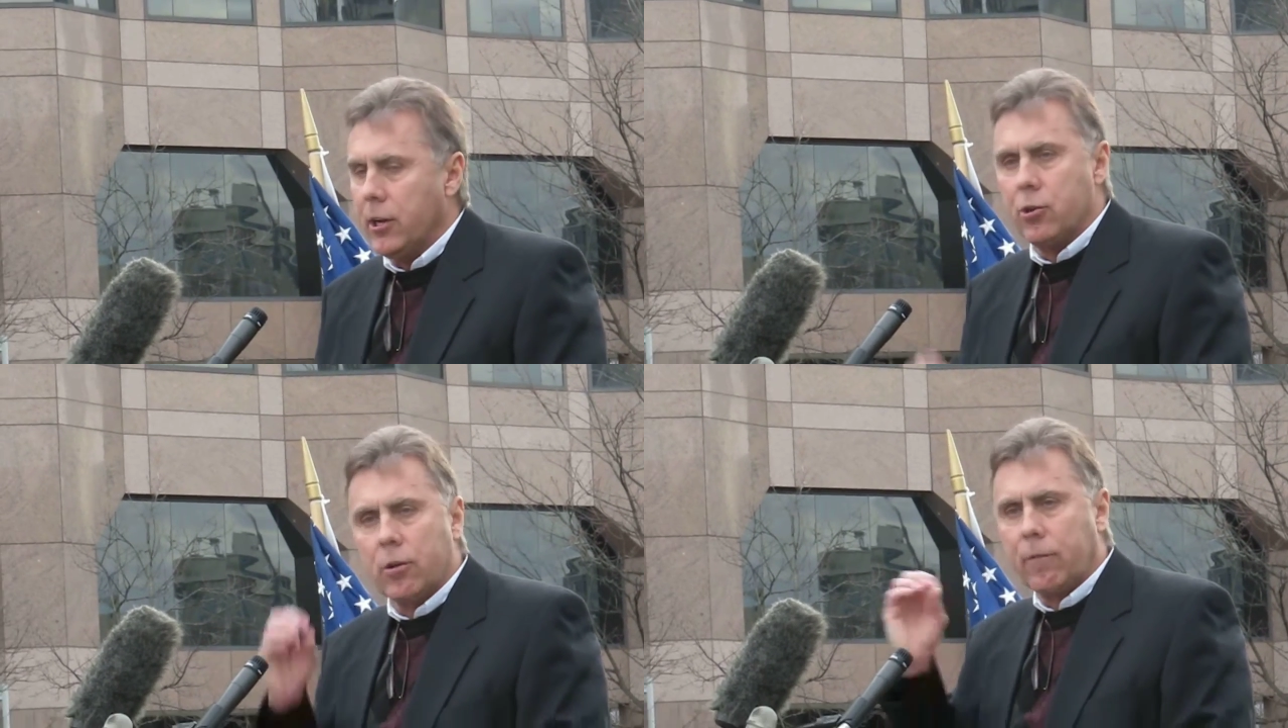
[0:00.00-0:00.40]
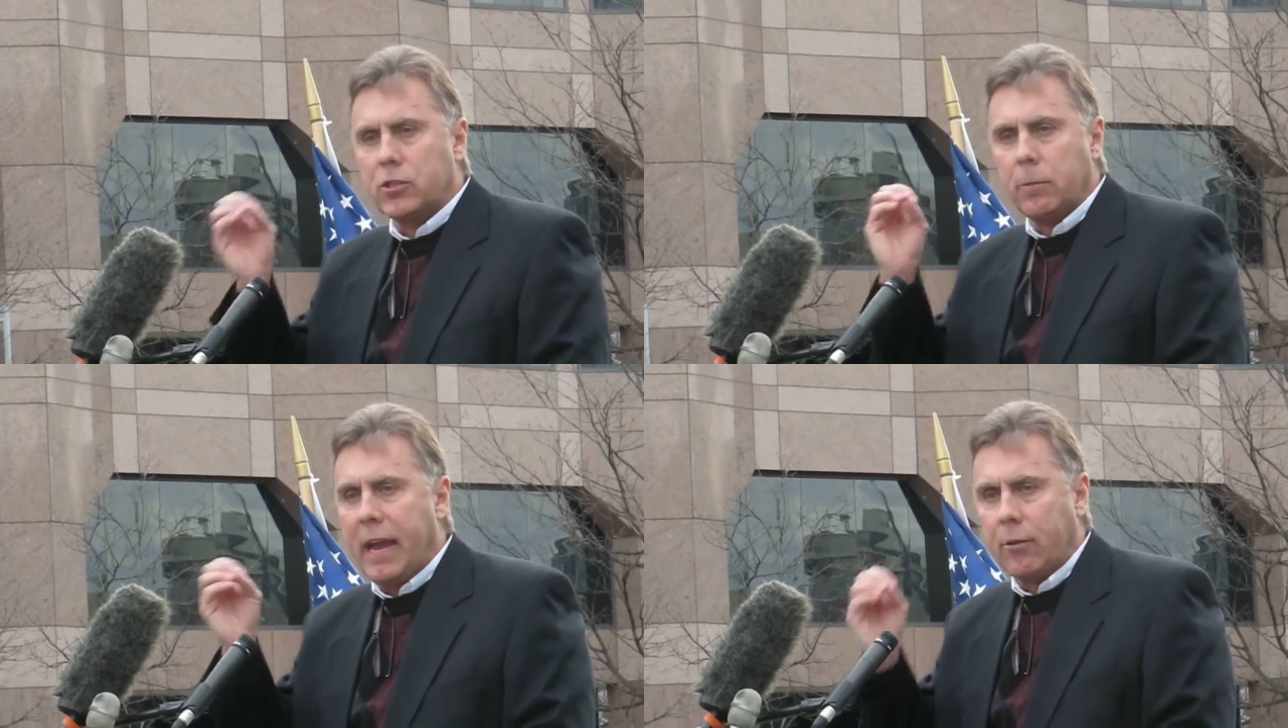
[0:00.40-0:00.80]

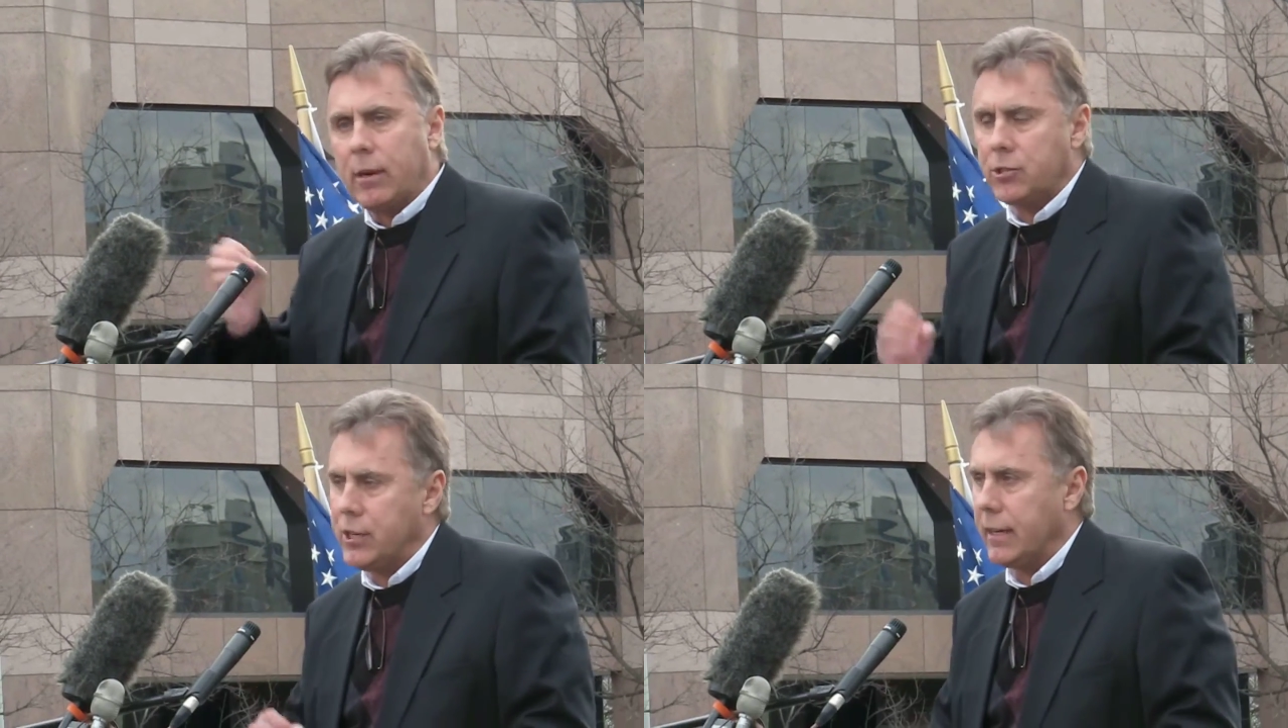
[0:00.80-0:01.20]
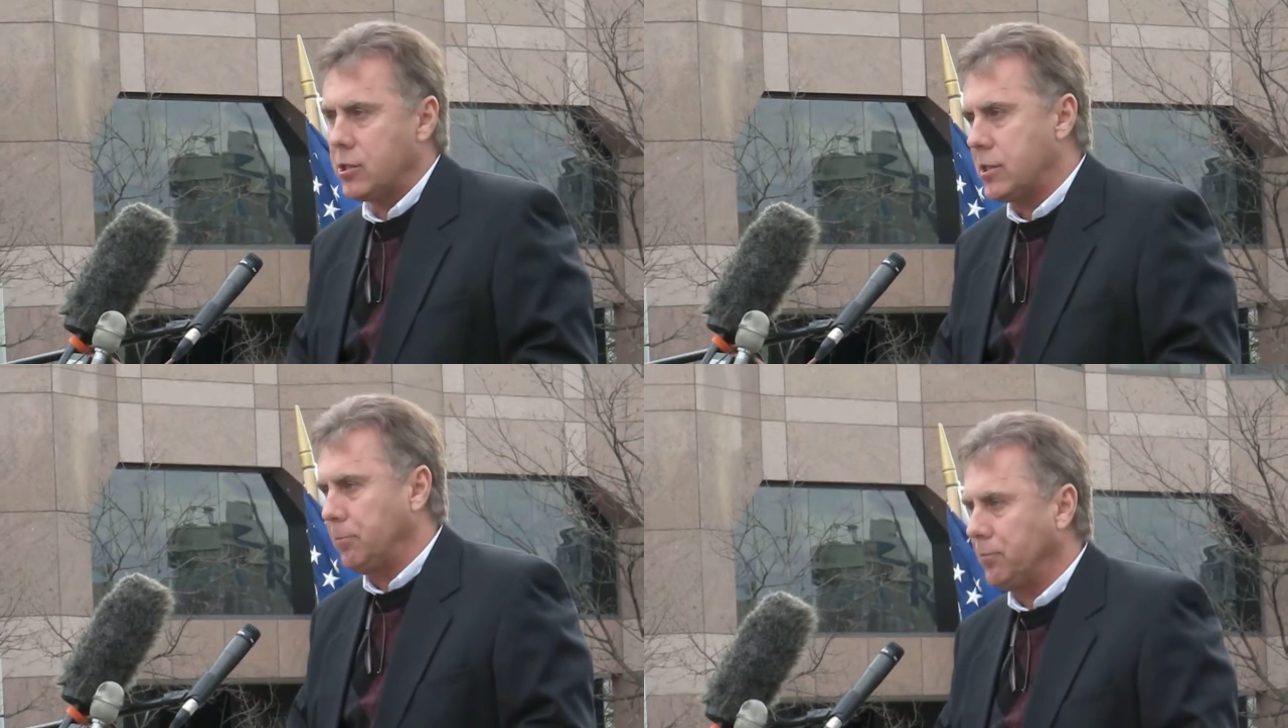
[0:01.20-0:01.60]
universal background
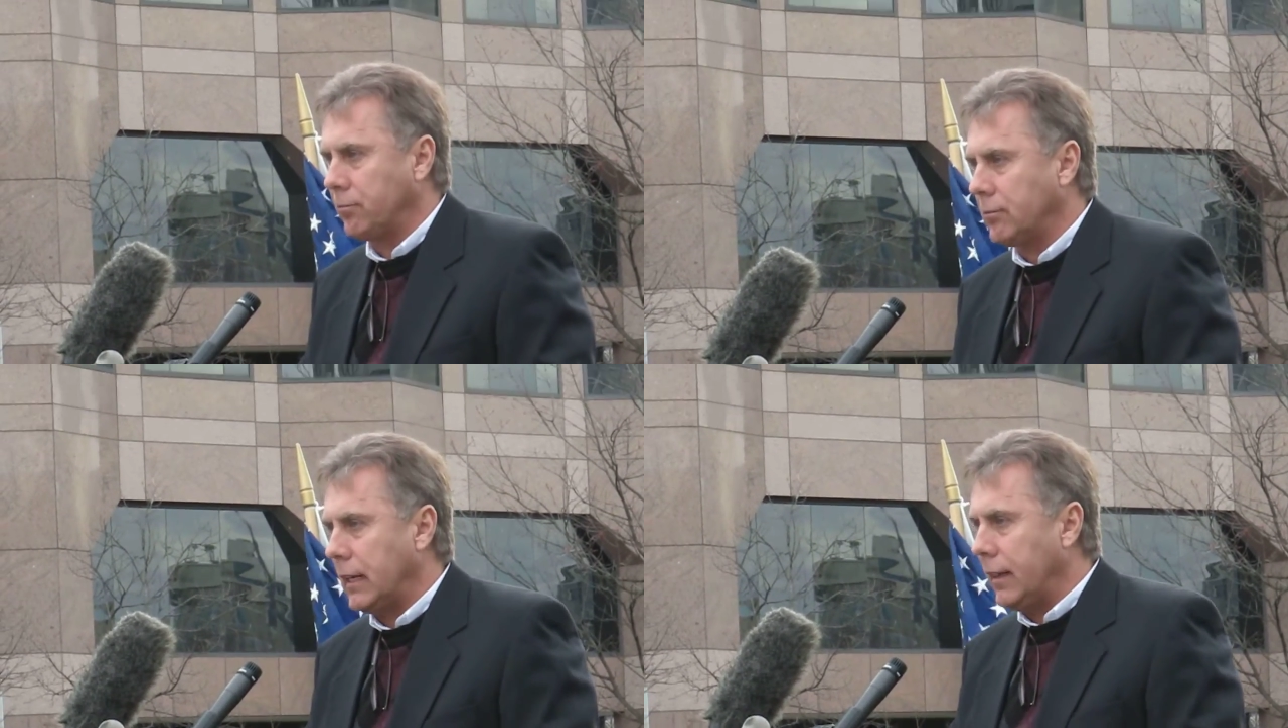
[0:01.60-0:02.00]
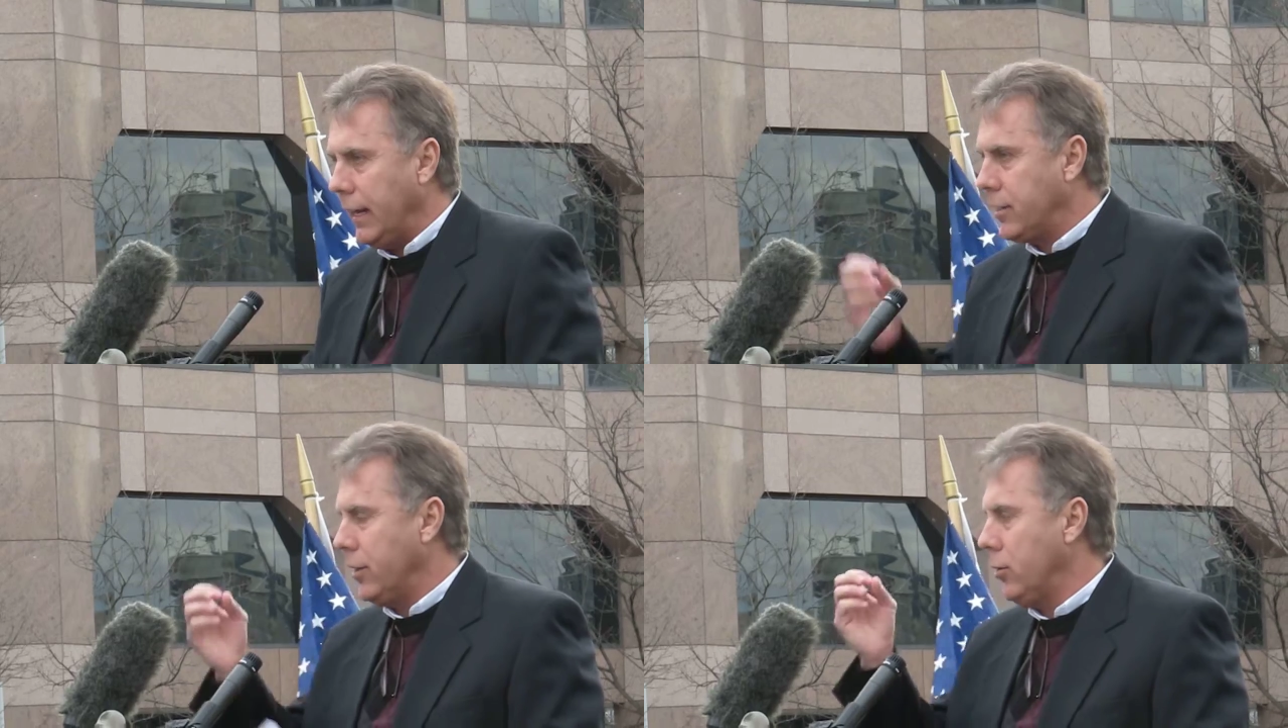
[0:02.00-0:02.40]
checks
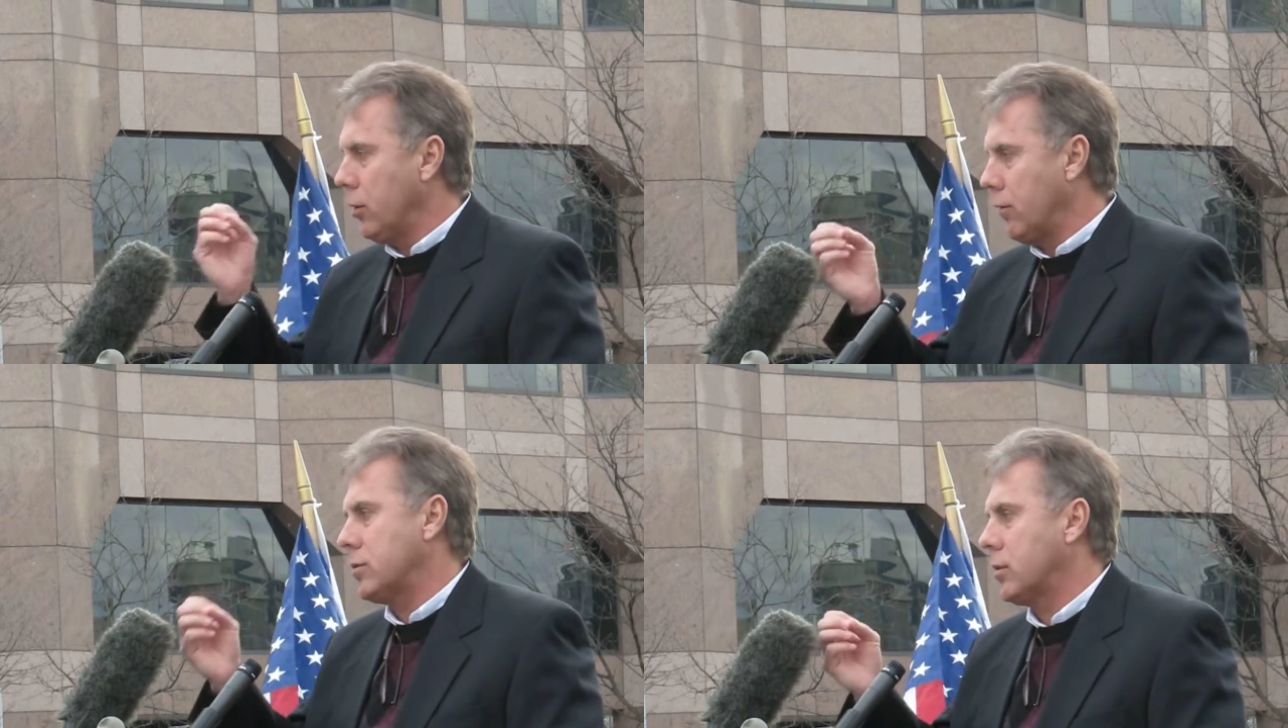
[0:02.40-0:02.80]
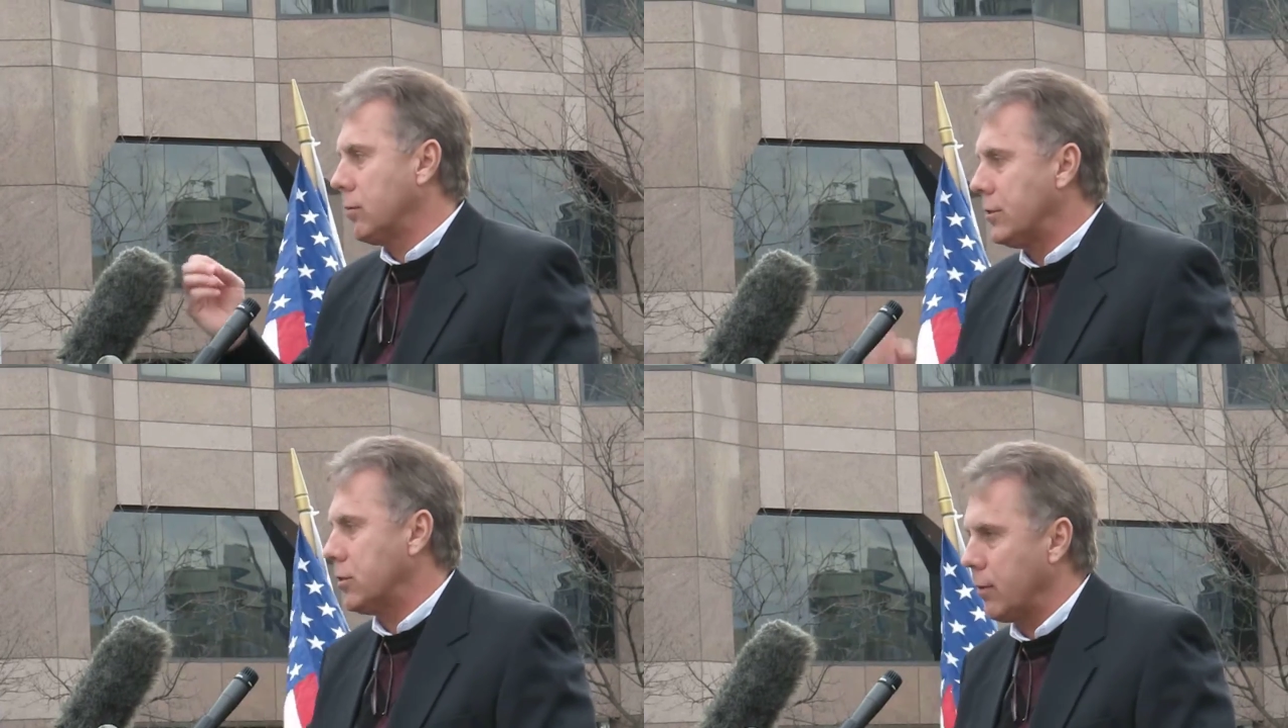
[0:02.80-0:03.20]
lead to universal
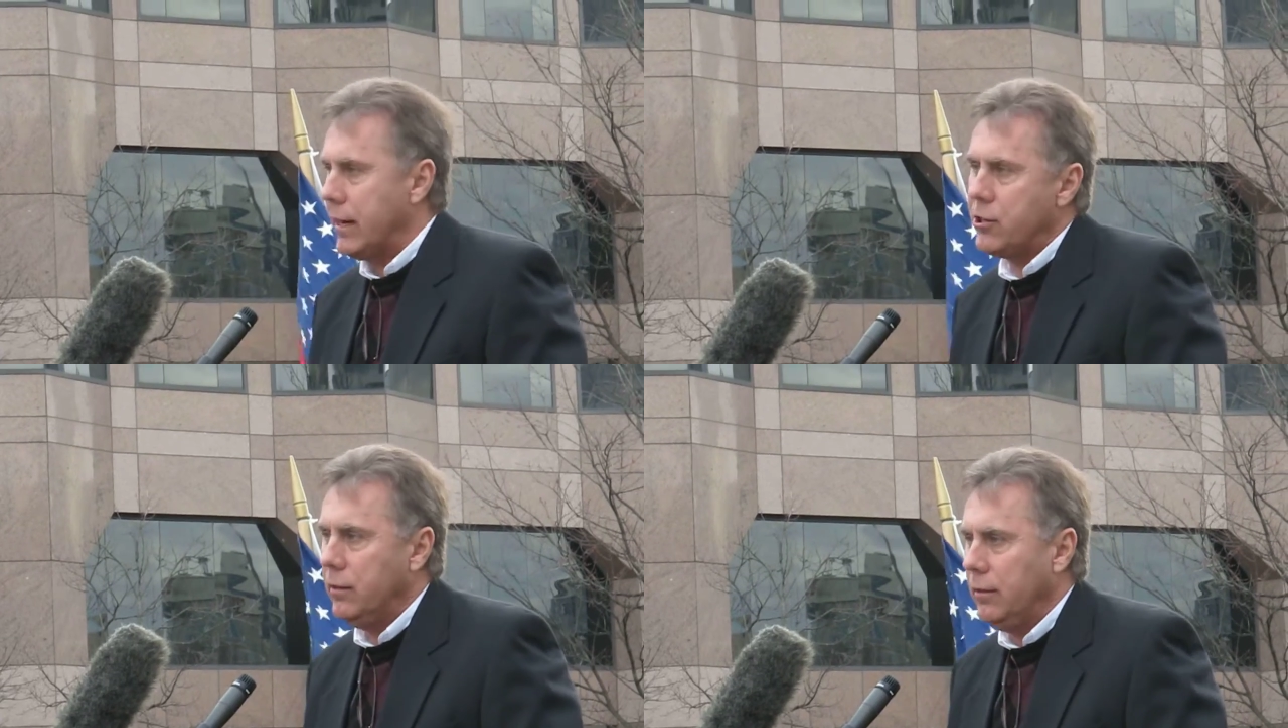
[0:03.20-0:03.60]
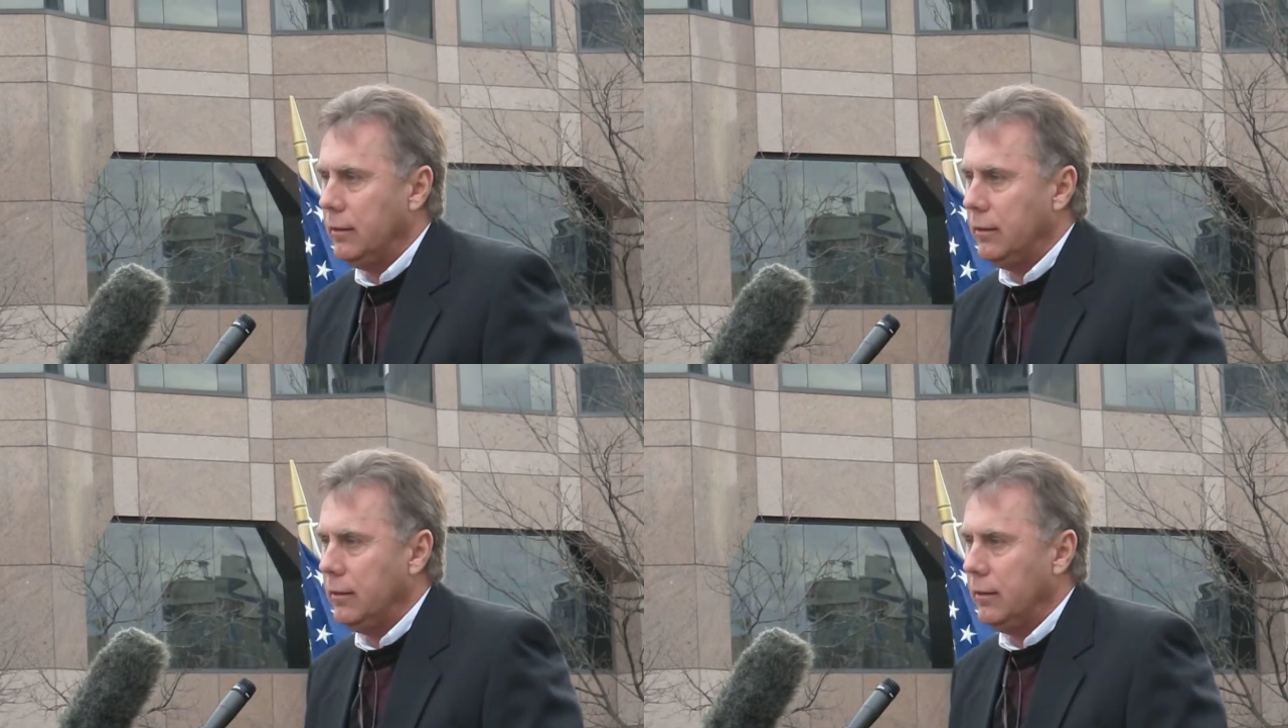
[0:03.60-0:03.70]
registration,